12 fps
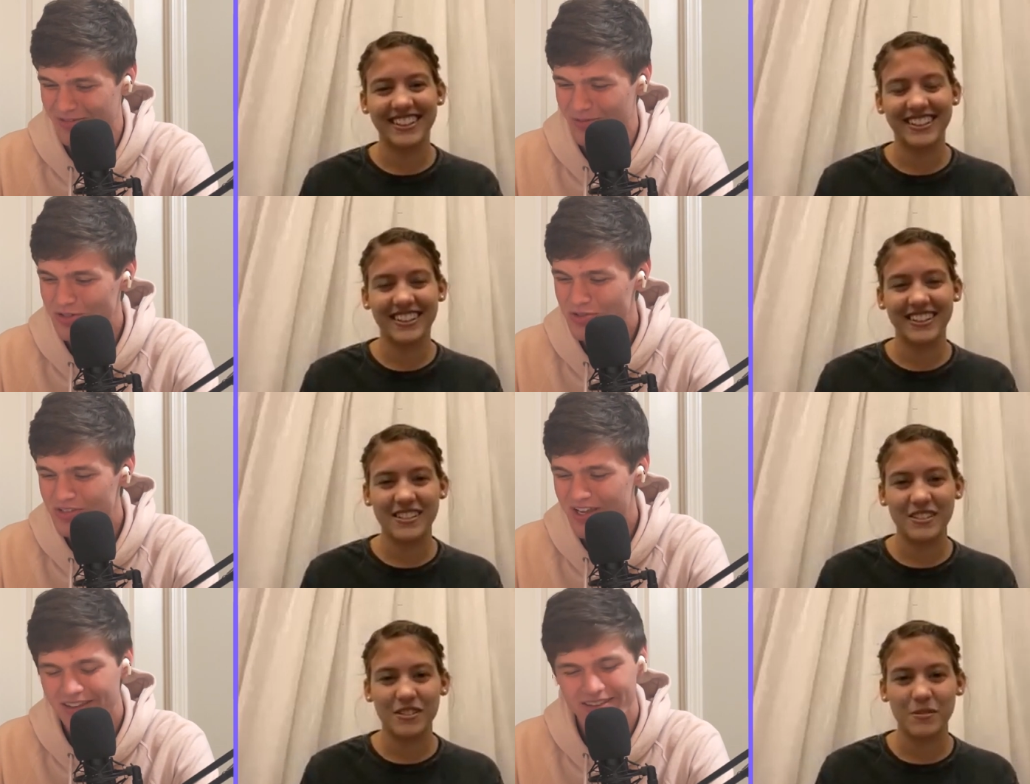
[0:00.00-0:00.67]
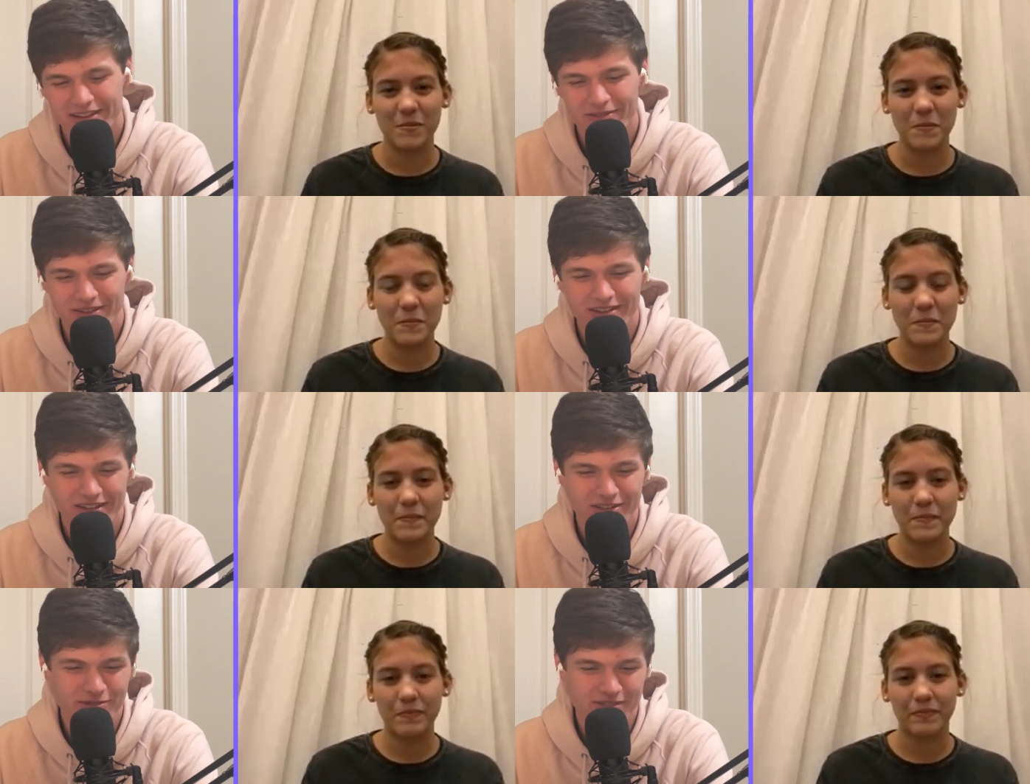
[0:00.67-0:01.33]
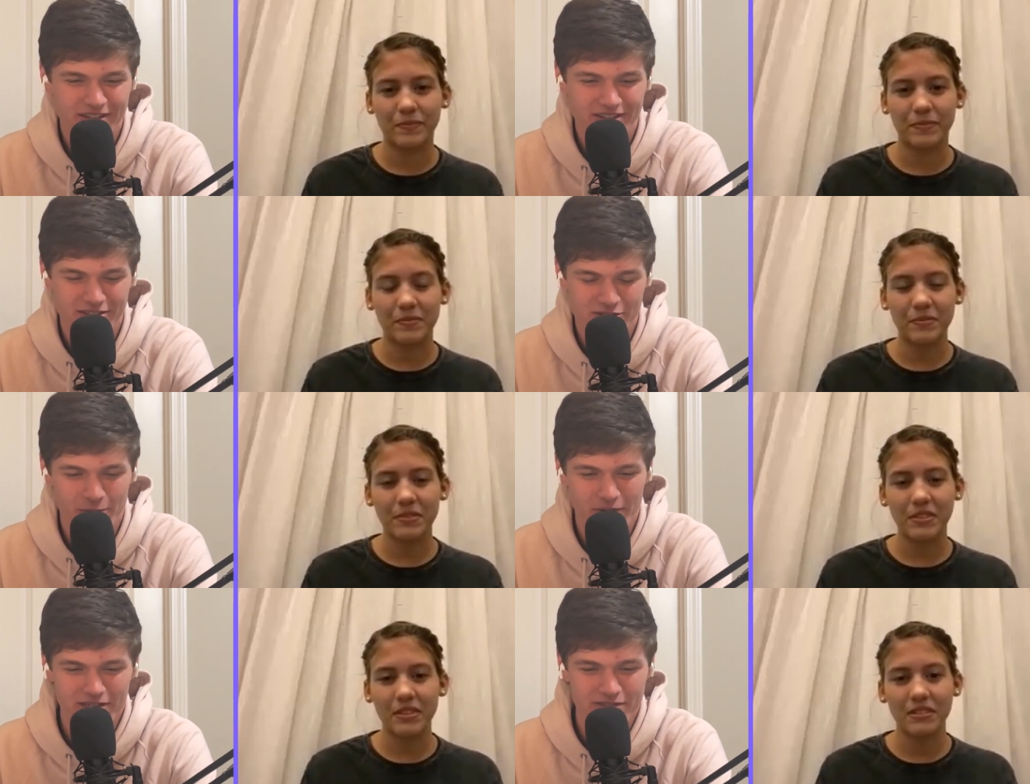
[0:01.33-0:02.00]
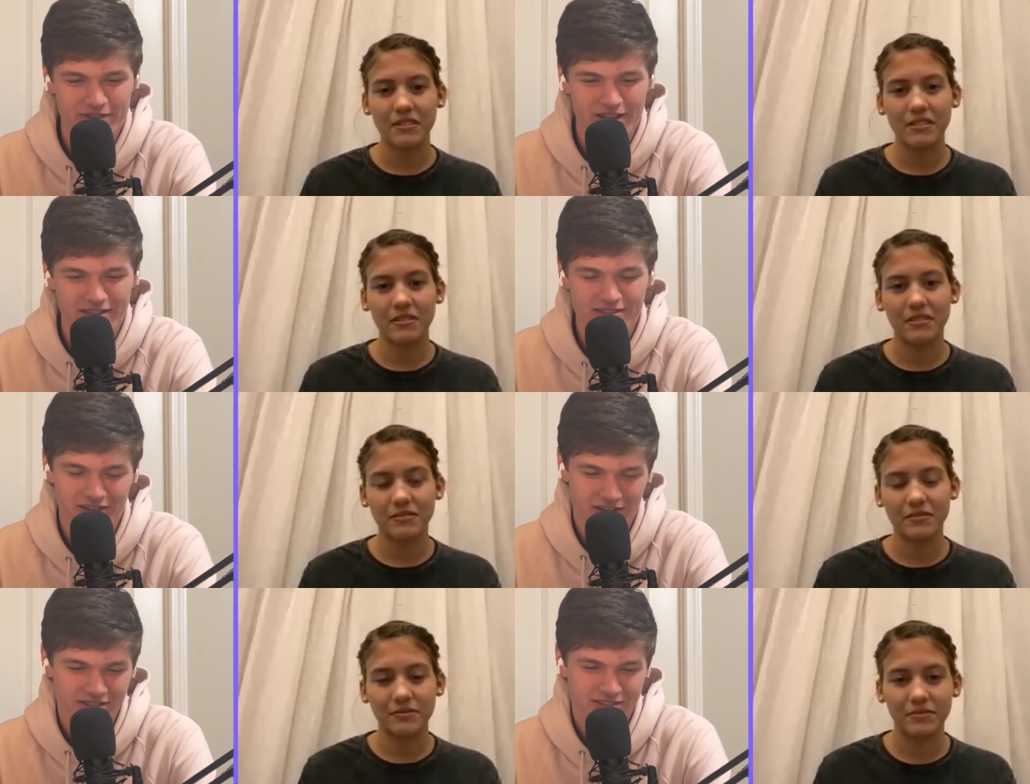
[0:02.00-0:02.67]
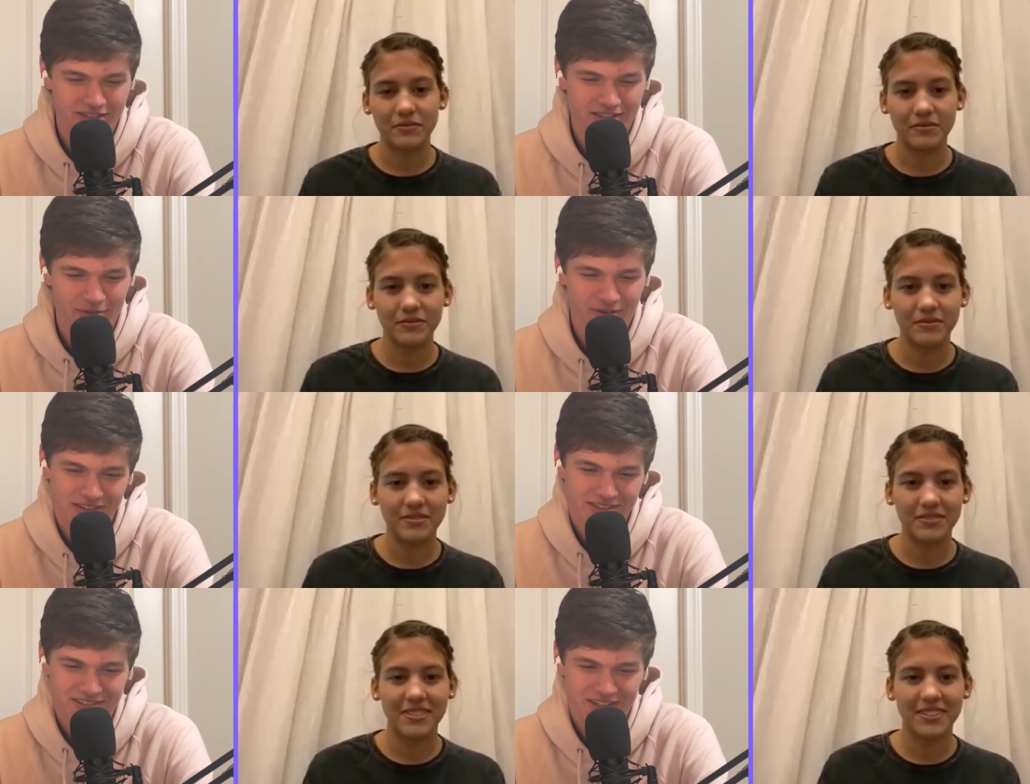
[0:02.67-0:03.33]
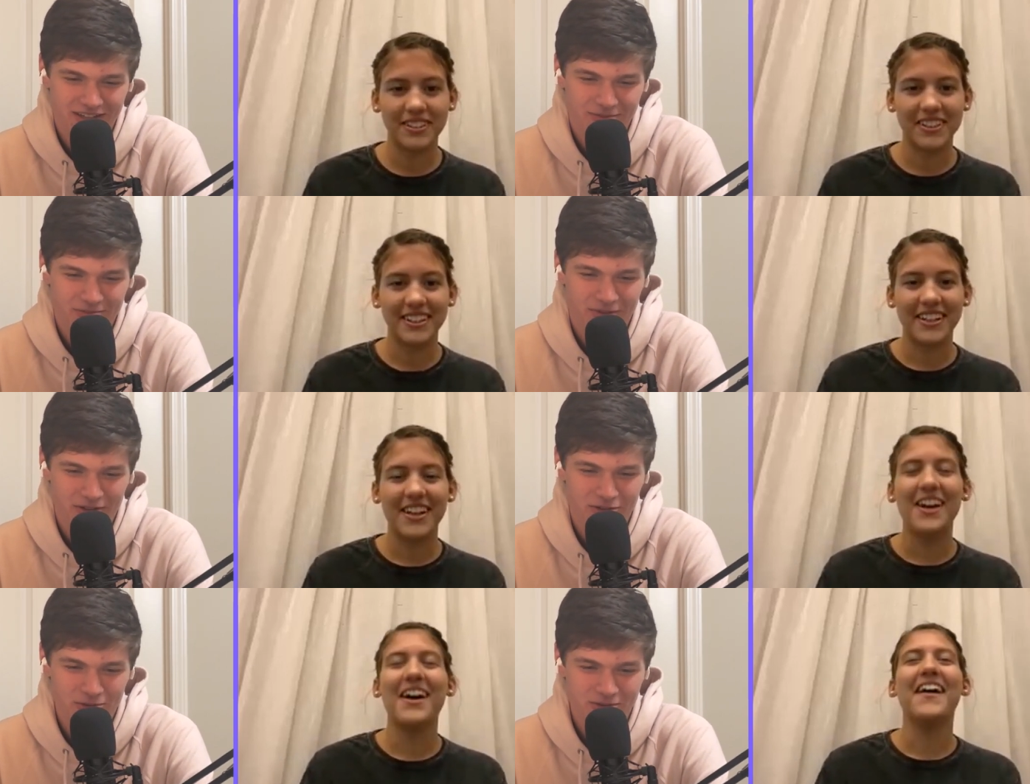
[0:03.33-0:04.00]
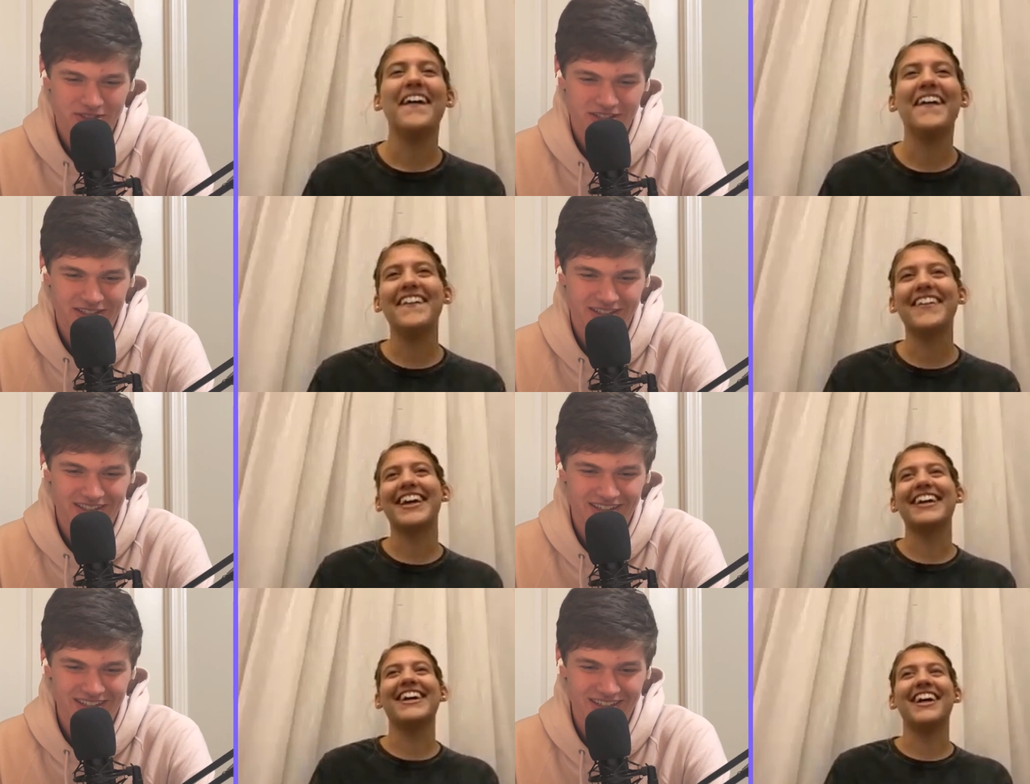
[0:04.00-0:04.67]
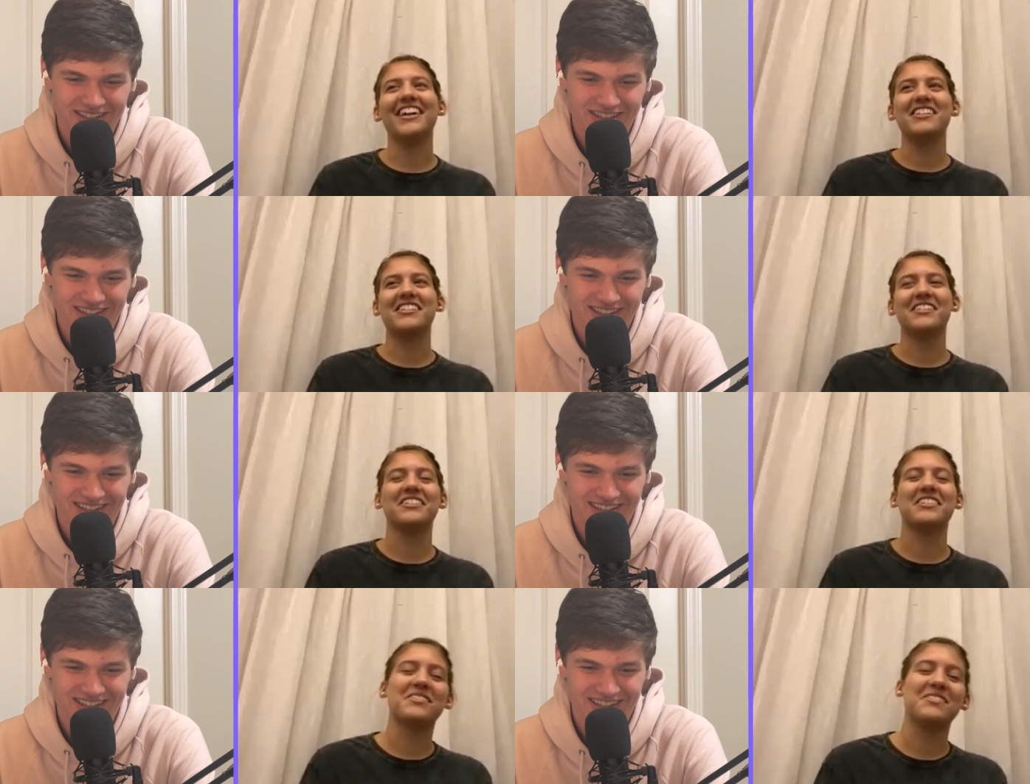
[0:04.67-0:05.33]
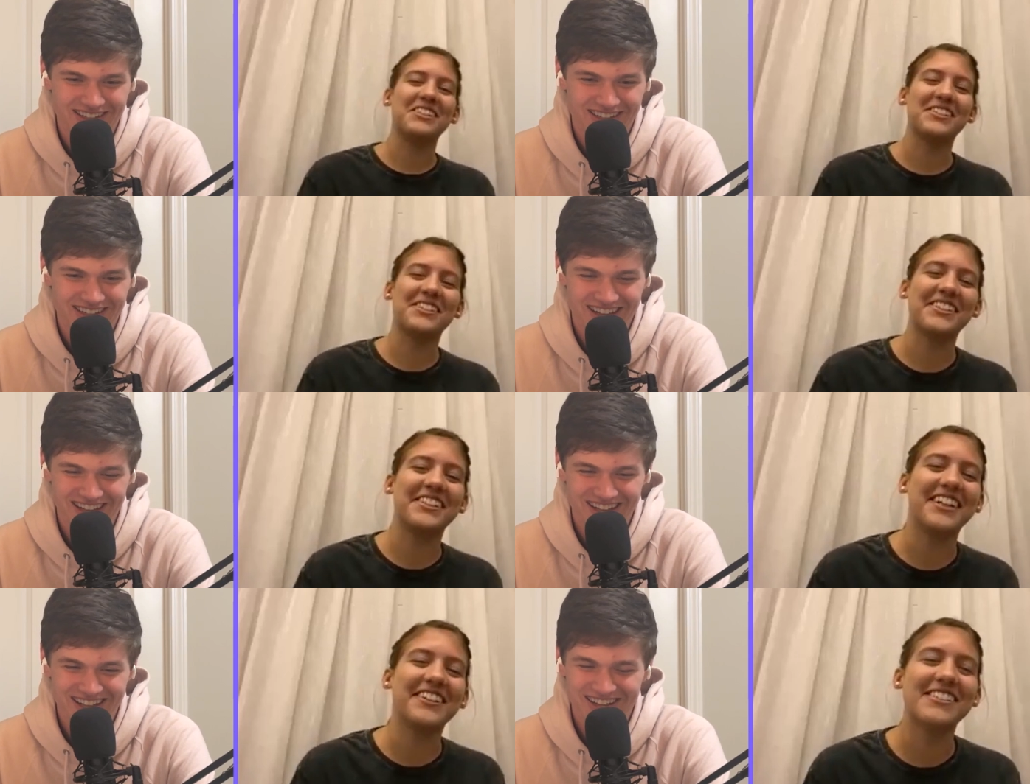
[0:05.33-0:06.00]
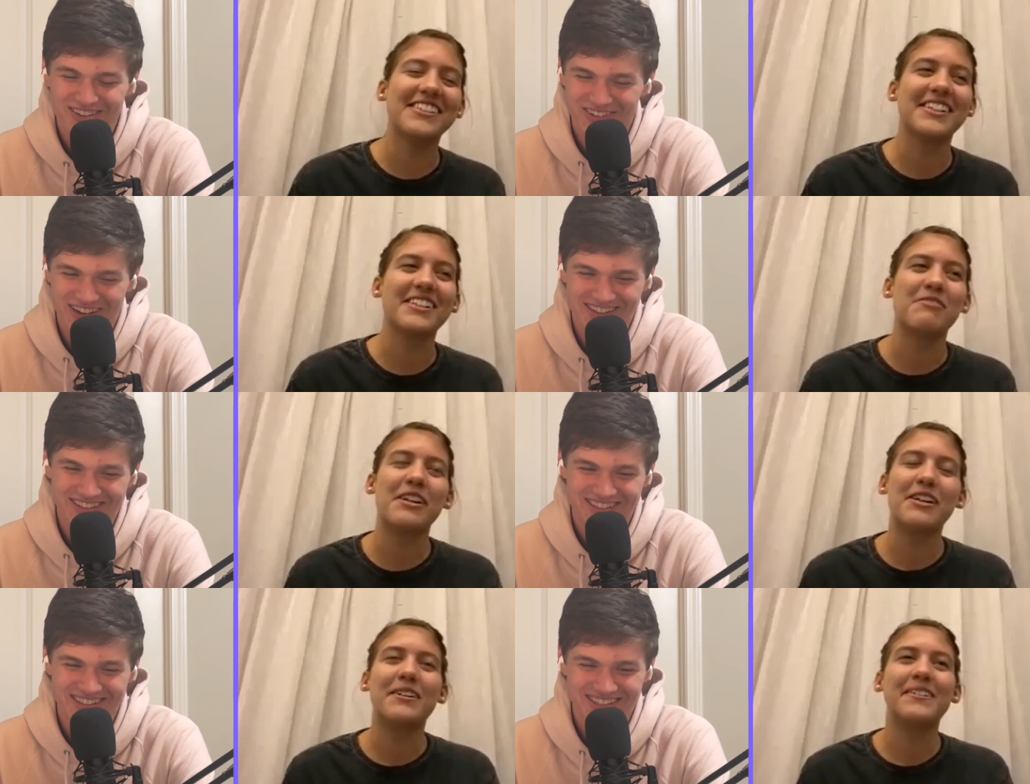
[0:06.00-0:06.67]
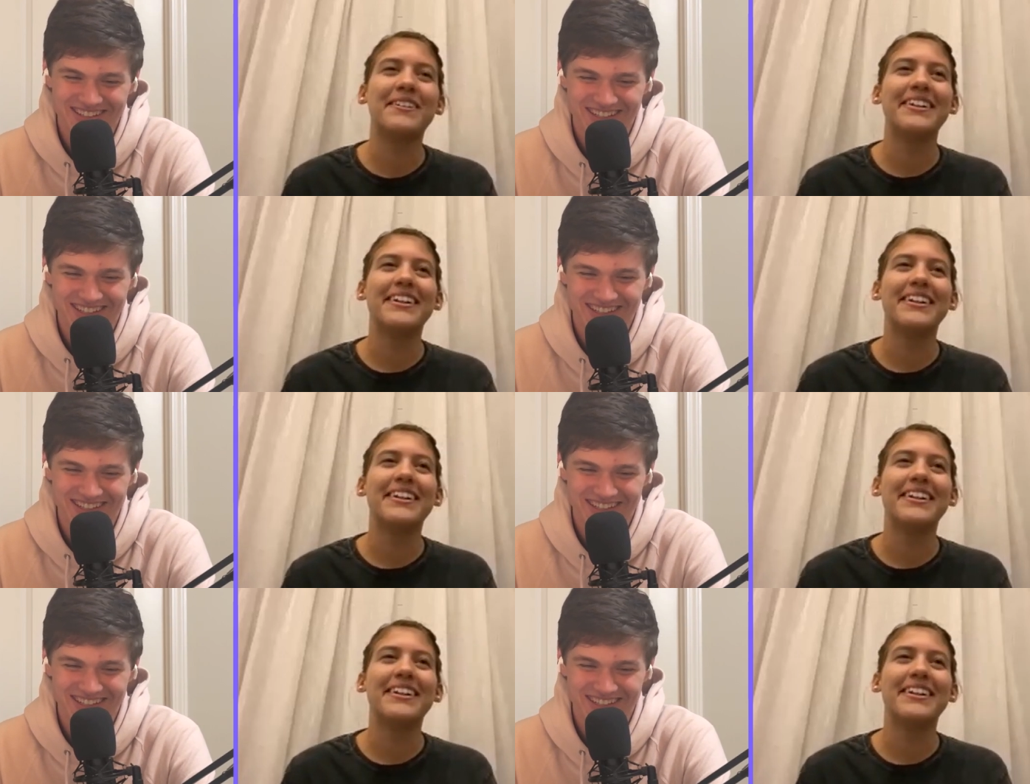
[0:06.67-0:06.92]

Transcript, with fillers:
Speaker 1: would you say living in New Zealand is your biggest flex? Honestly, I mean, this is like probably the
Speaker 2: coolest. okay, I saw this question and I was Come like, on. well,